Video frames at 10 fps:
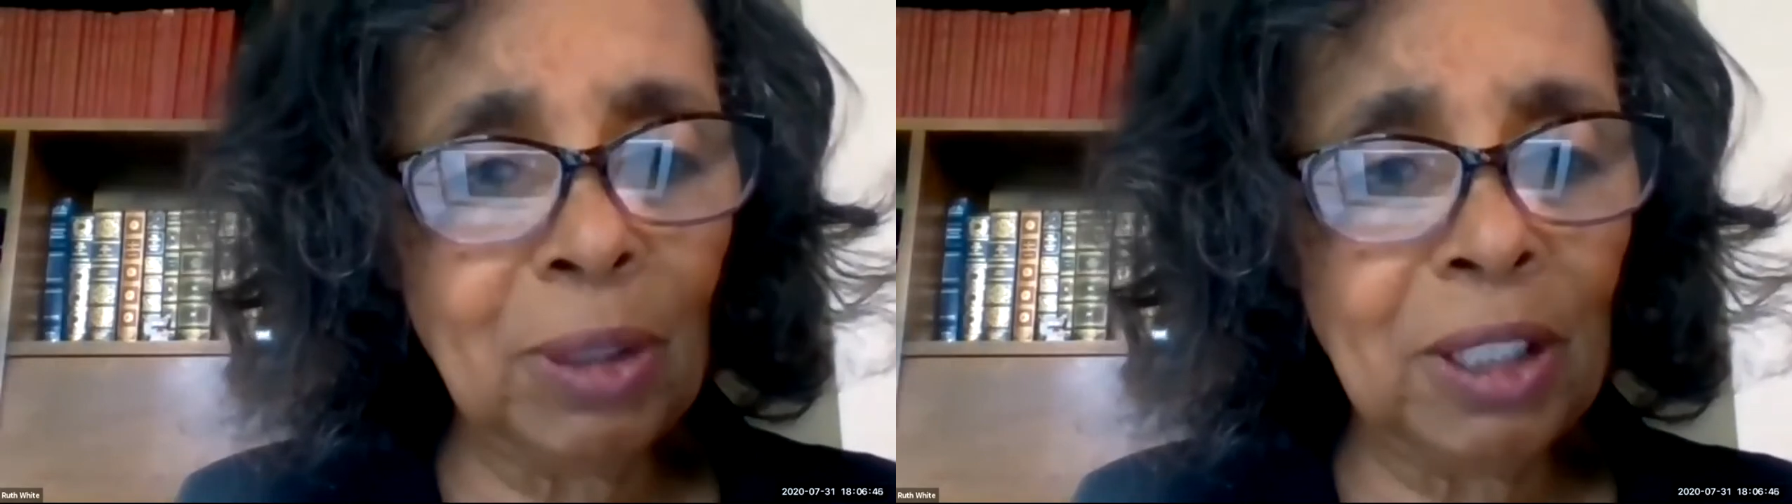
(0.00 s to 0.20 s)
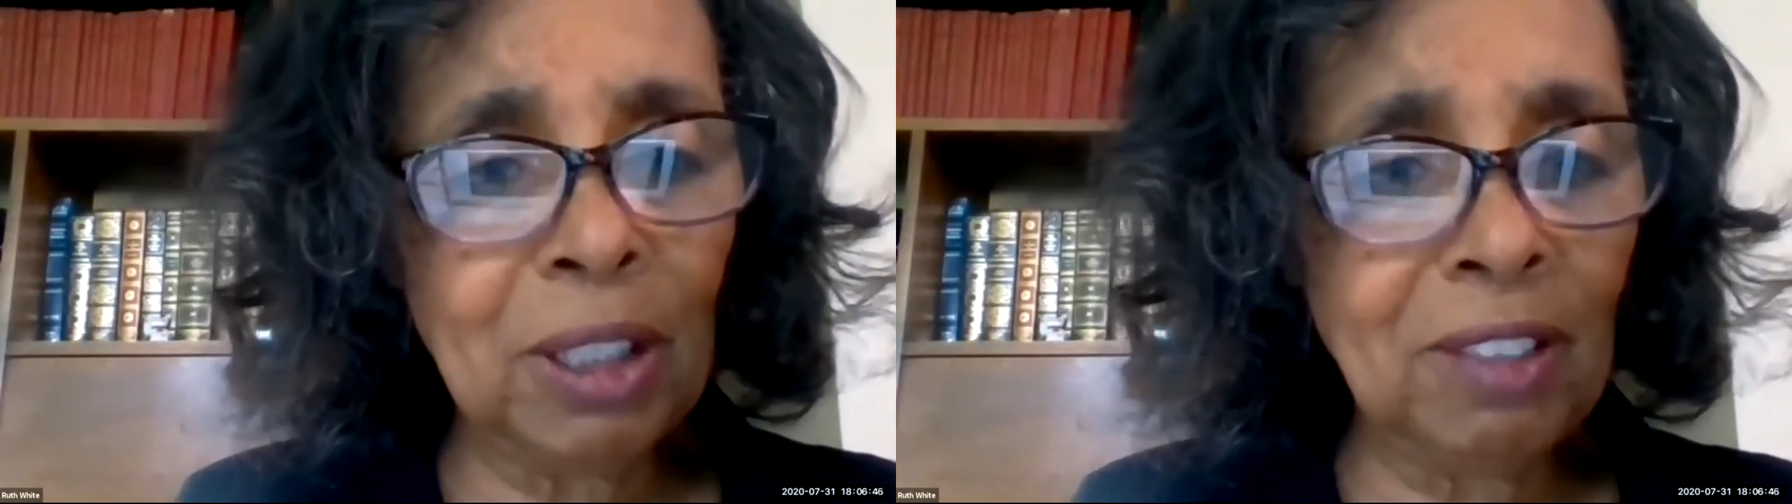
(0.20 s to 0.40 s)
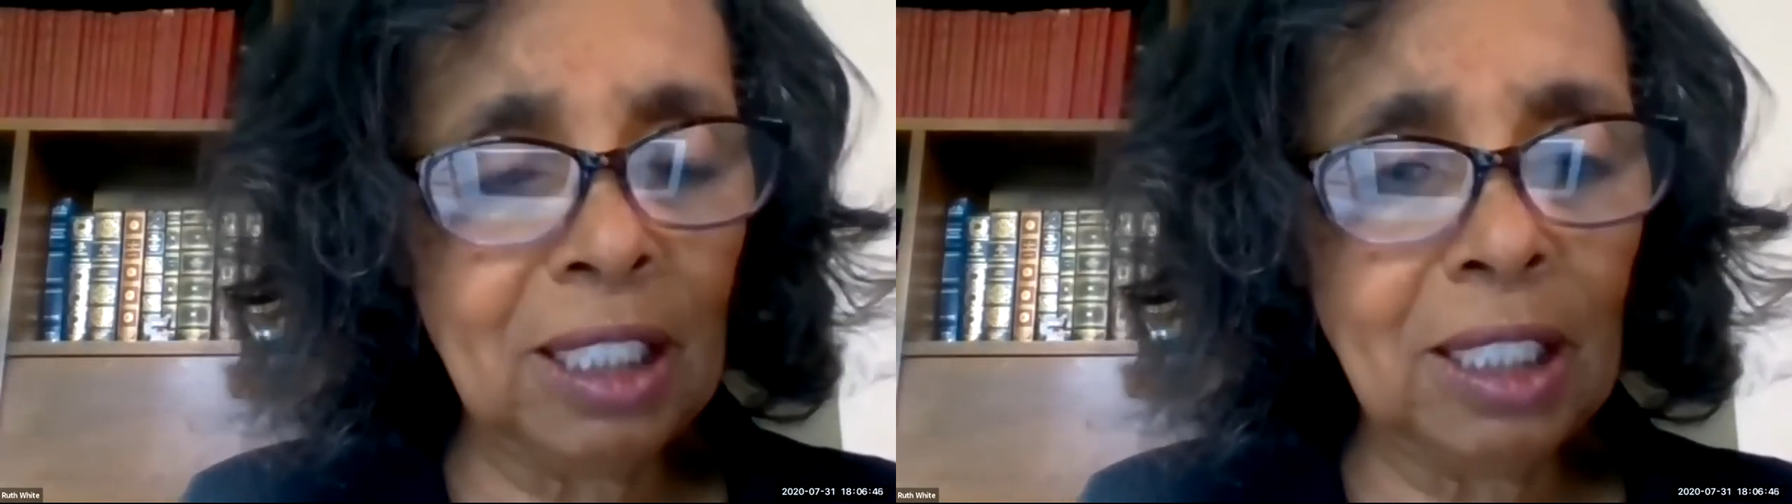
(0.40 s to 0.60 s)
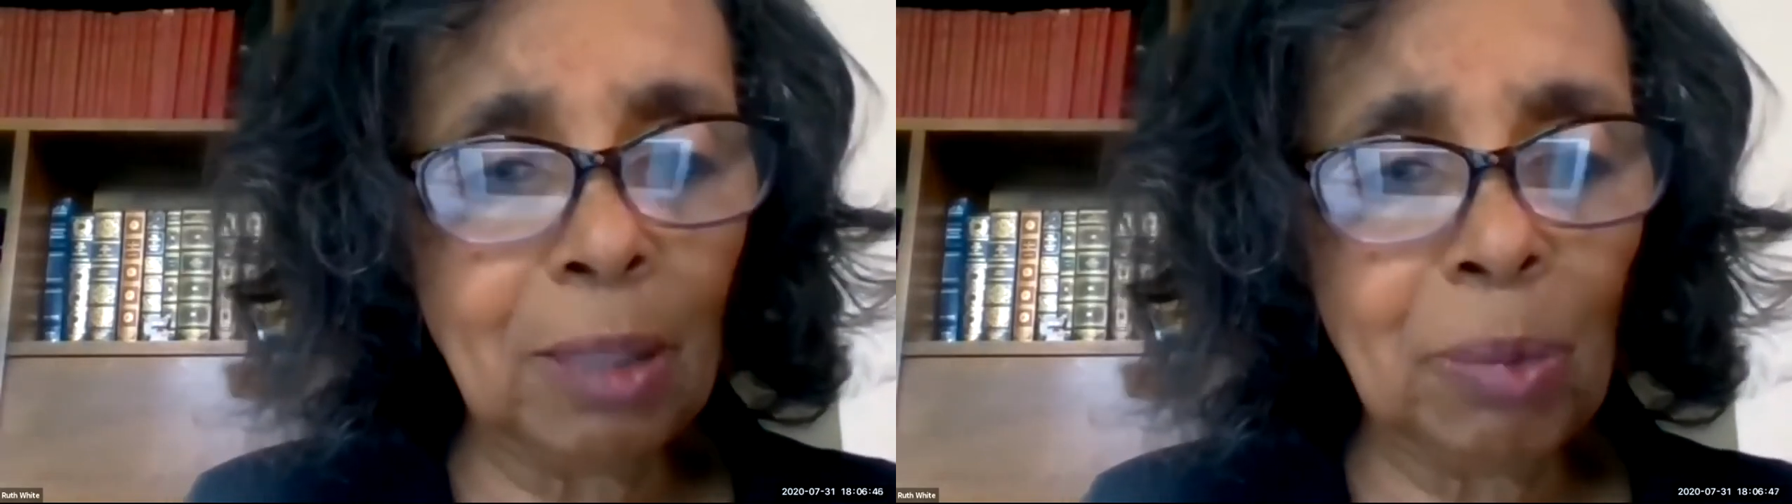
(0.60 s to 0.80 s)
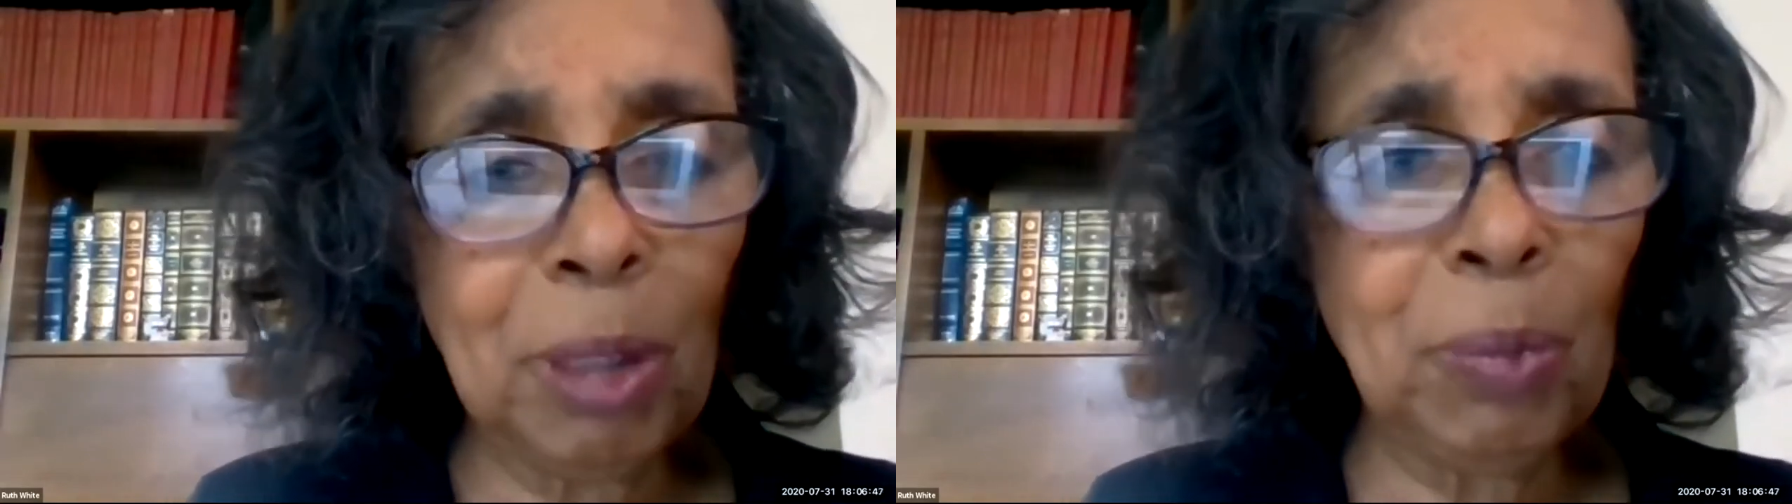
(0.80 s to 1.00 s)
one of these
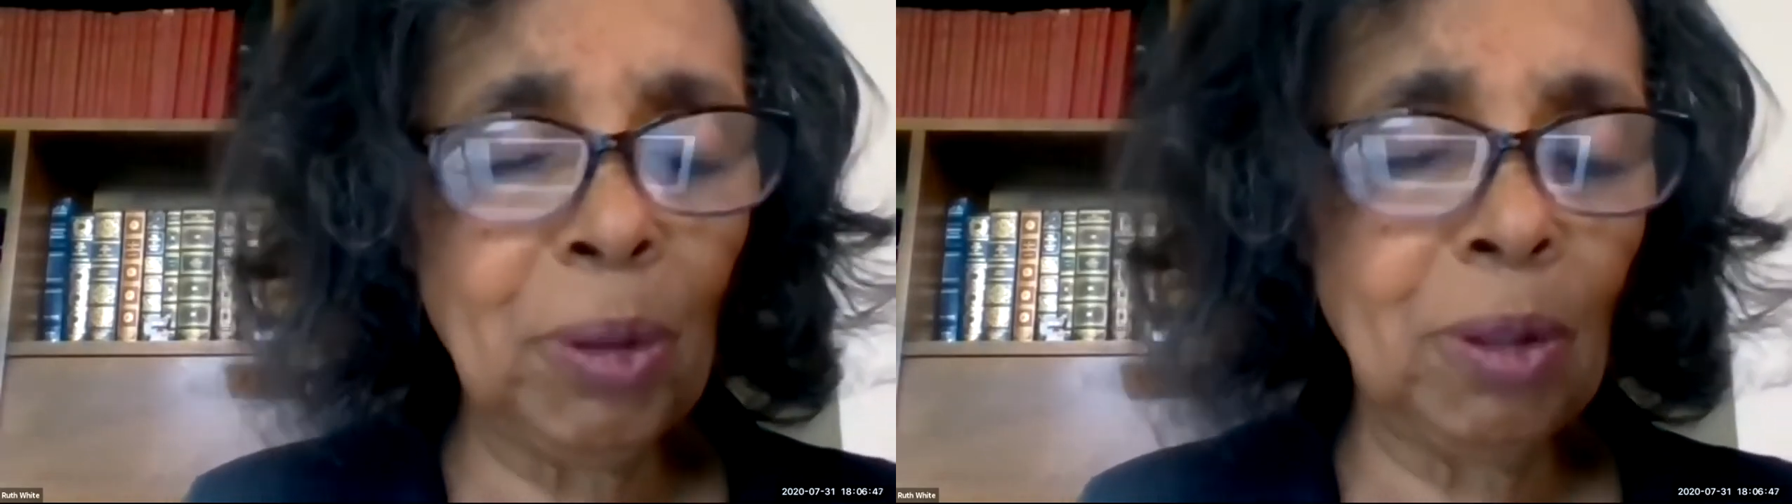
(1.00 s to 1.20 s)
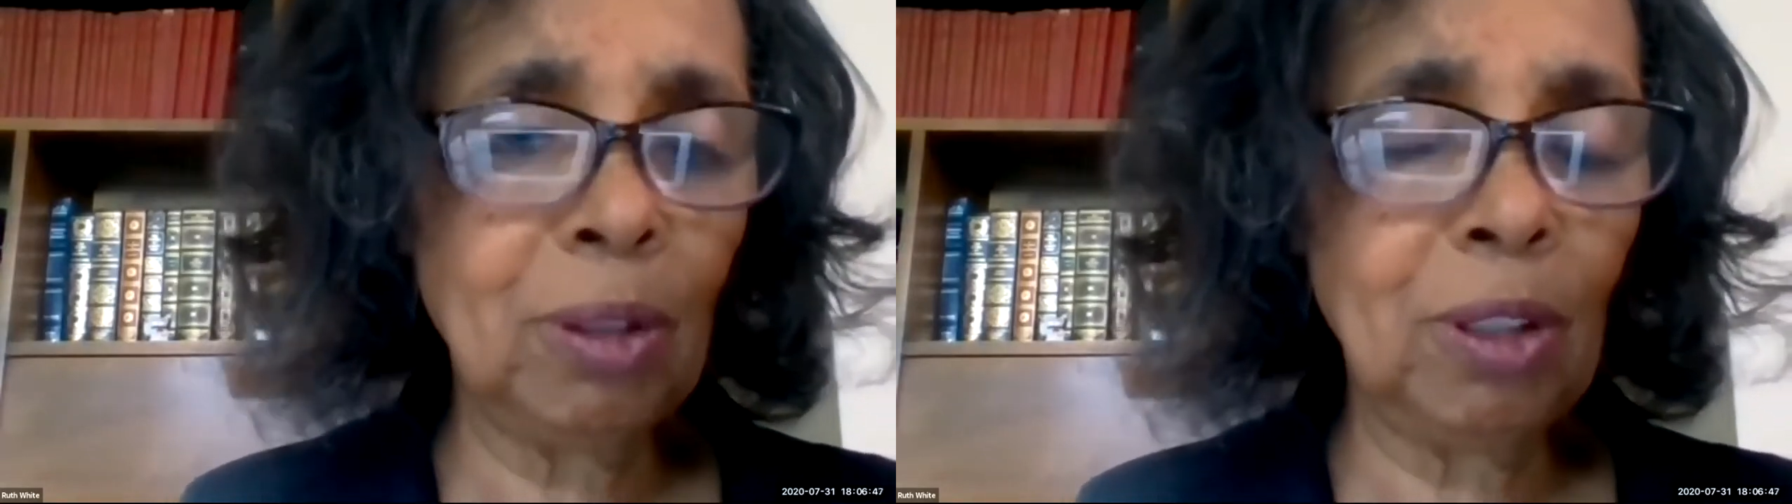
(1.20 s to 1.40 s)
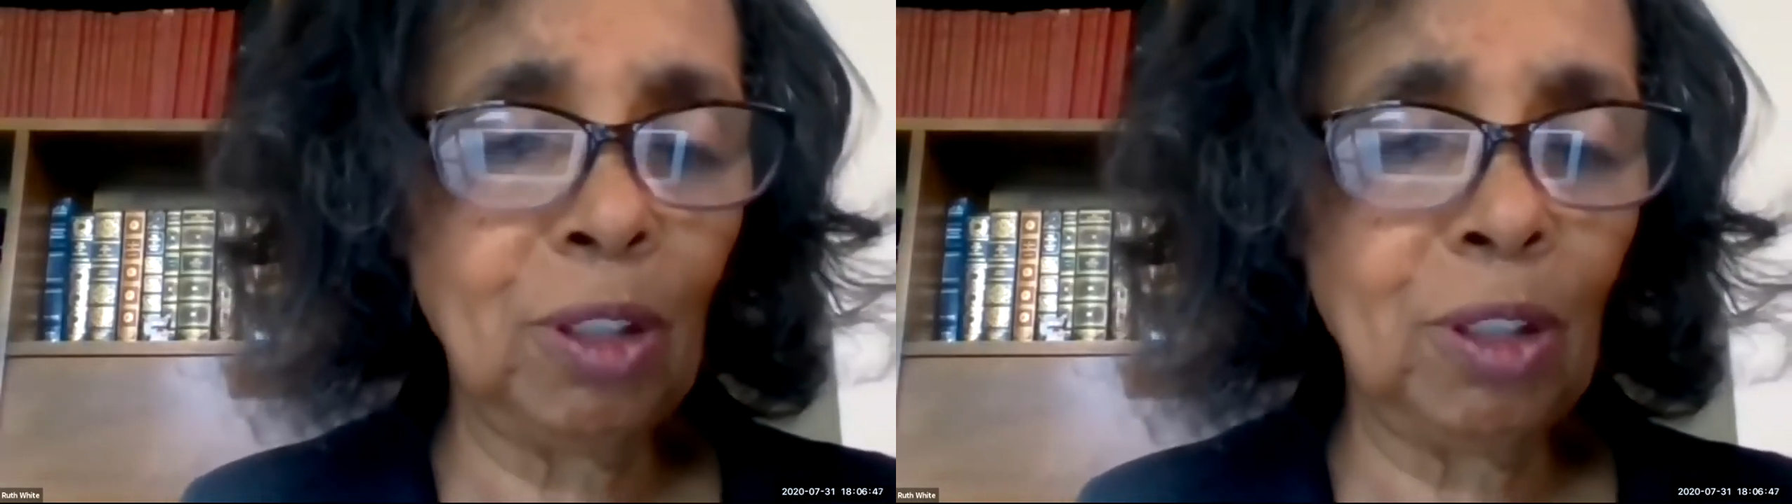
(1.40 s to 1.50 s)
young people,